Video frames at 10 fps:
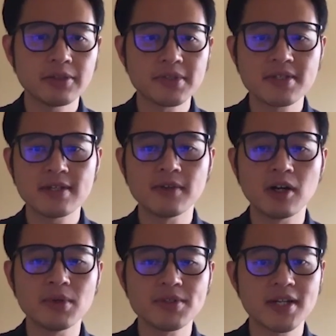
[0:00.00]
received
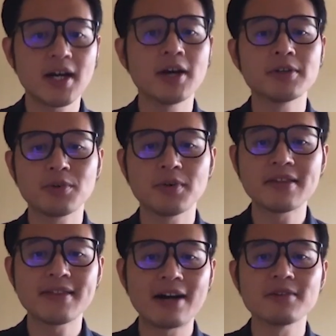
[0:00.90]
almost
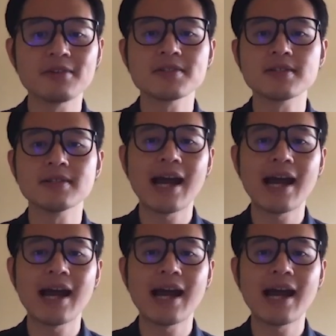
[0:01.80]
120,000